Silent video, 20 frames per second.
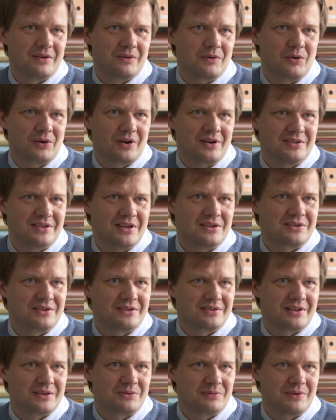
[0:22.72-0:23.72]

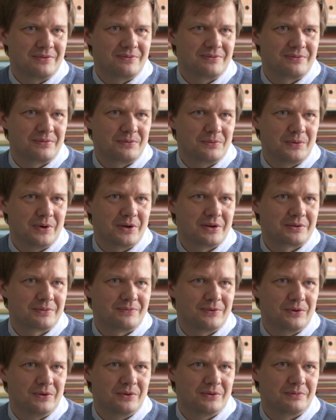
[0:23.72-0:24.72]
organizations that we've worked
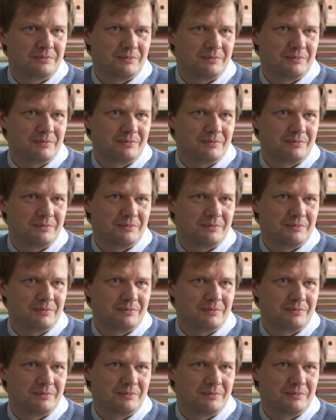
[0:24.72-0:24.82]
for,